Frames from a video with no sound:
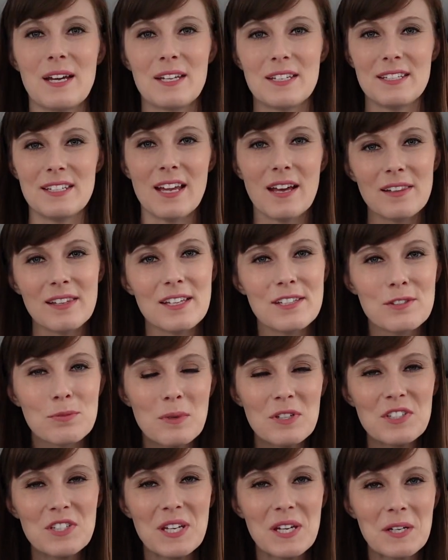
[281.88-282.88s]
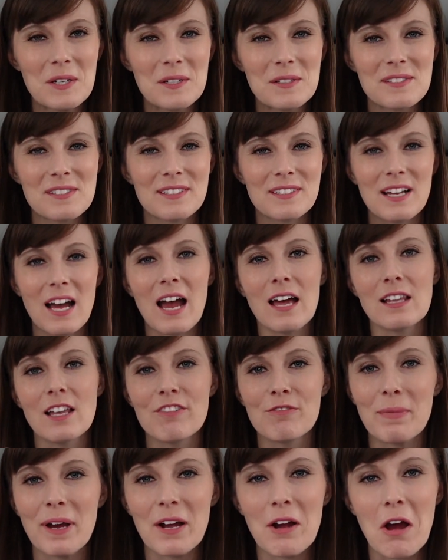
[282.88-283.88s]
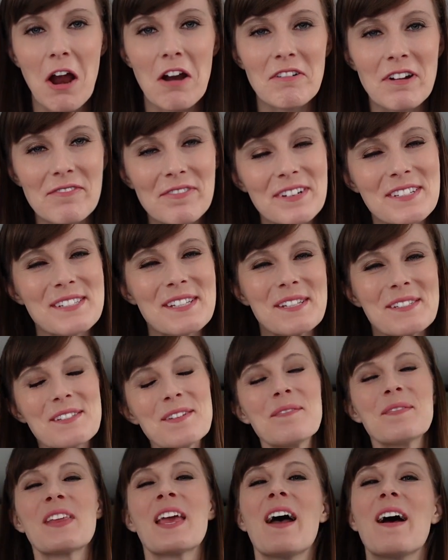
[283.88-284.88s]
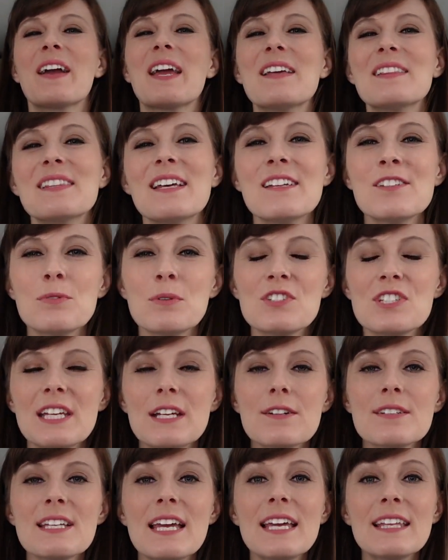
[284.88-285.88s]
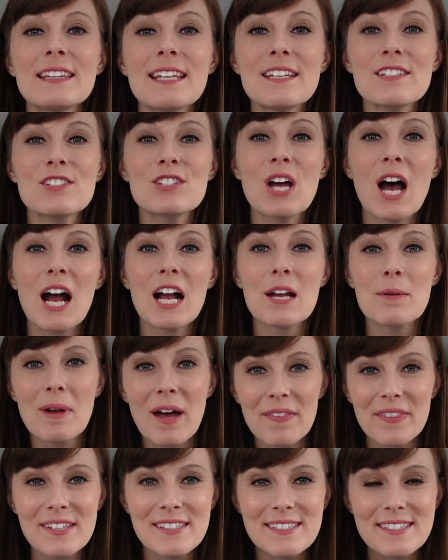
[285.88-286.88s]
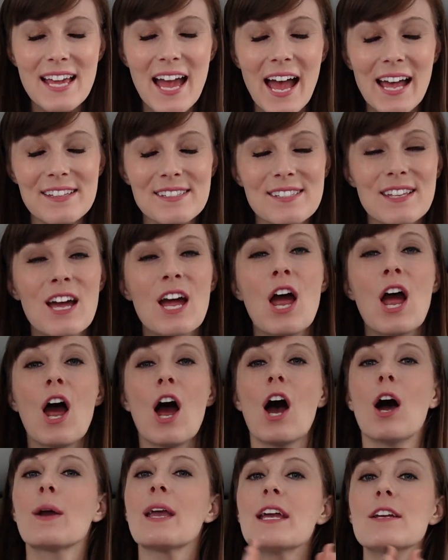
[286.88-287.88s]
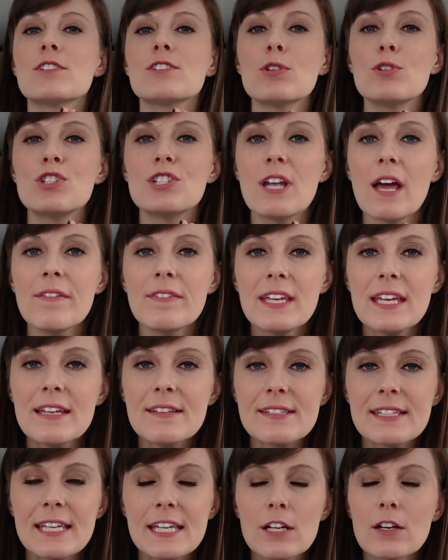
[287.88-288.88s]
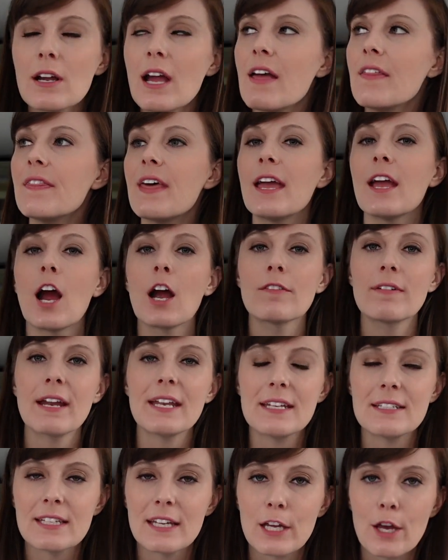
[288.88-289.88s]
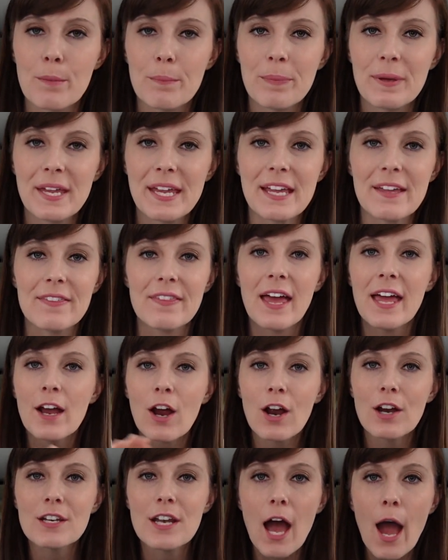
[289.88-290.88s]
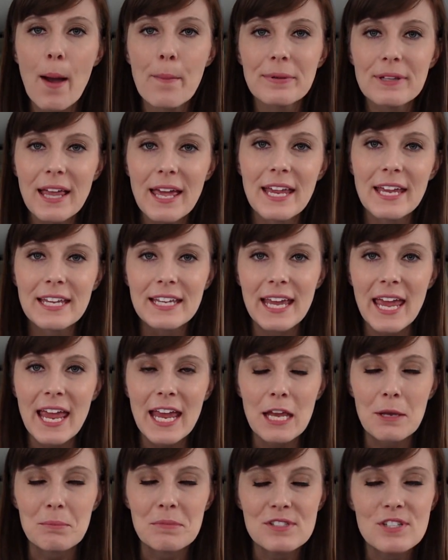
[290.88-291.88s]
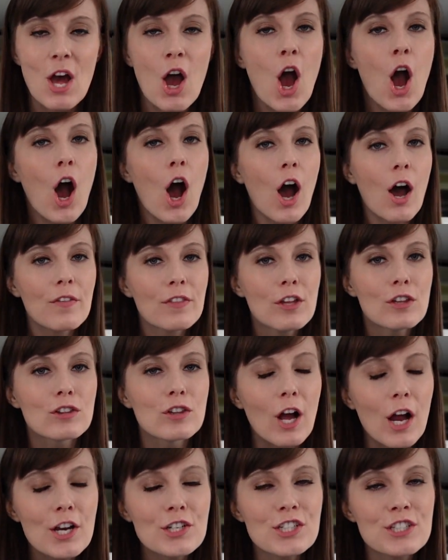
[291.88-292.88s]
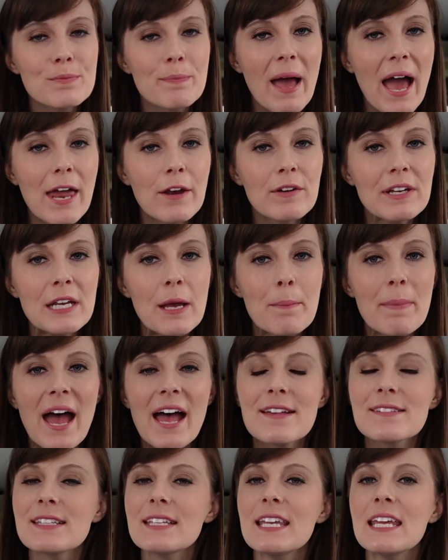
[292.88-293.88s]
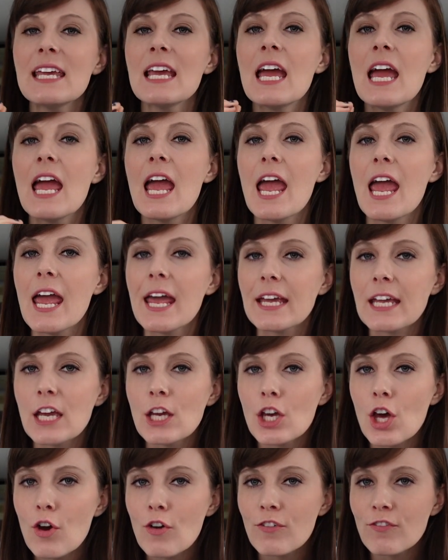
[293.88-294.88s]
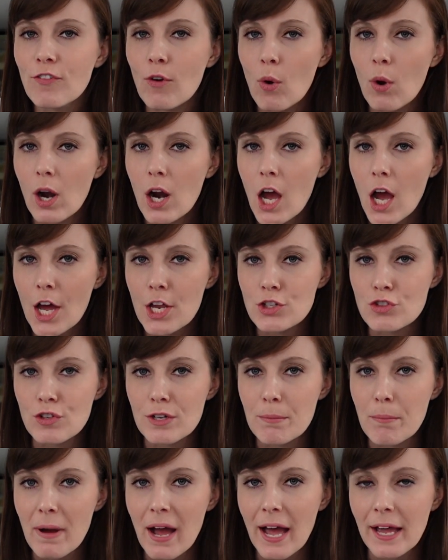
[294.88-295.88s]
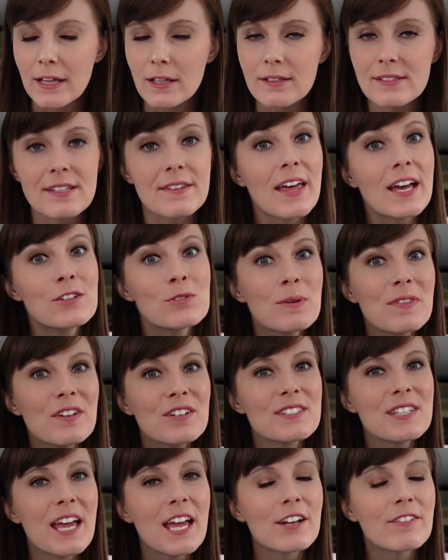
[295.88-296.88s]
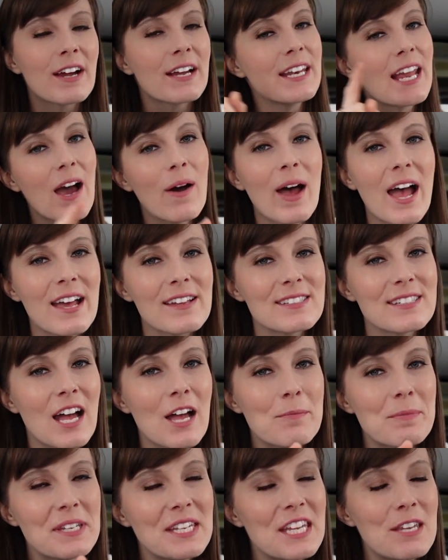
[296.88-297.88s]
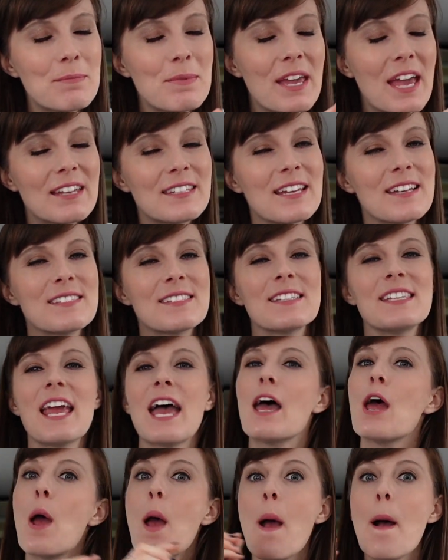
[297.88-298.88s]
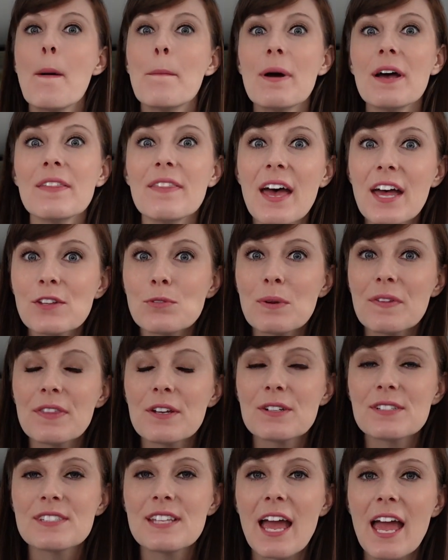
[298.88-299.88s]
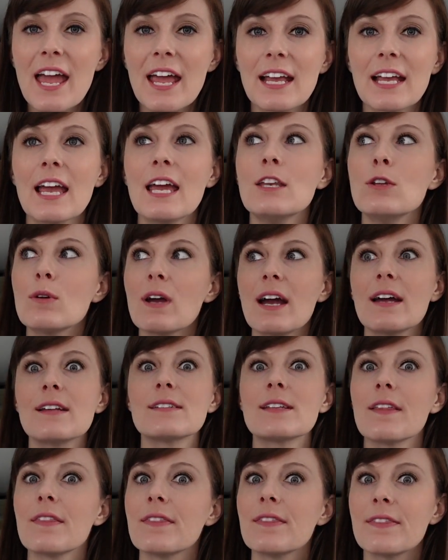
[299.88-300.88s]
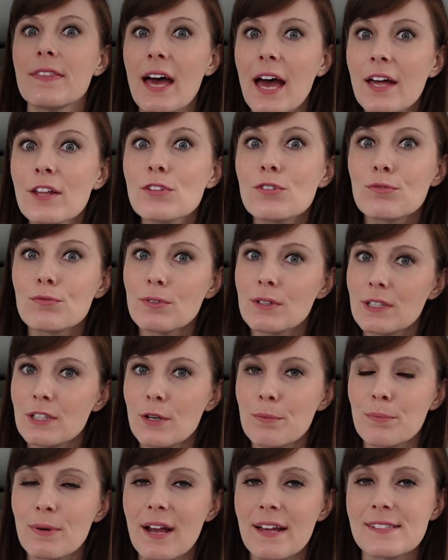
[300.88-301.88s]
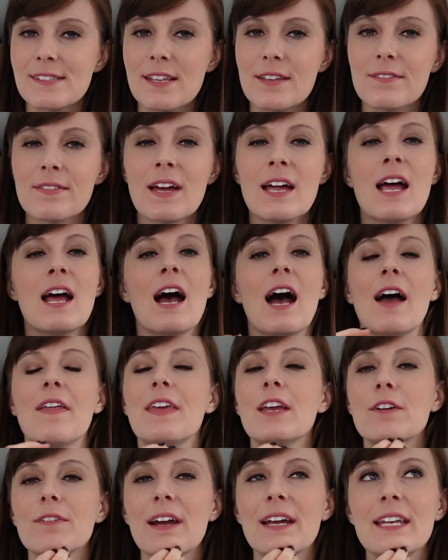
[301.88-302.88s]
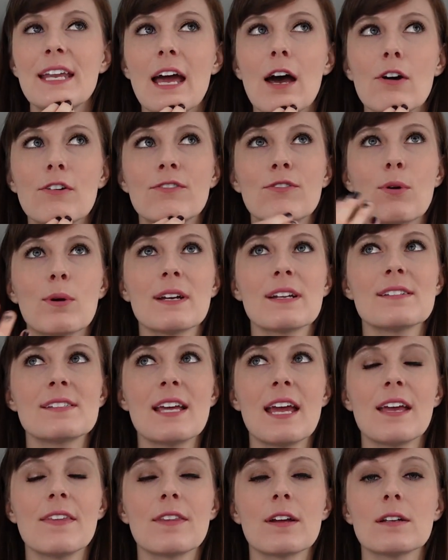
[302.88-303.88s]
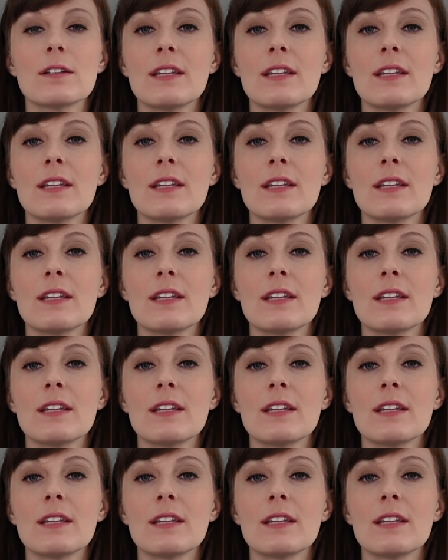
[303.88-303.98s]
Now let's switch gears. I love my car references. Okay, let's switch gears and let's talk about the stats. Okay, so Chevy is here and they are ready to compete. They are not playing games. On the largest battery capacity, it can go 400 miles. That's what they're saying right now, has not been EPA tested yet, but that's what they're saying. And you guys, that's real impressive. I think right now Ford is saying their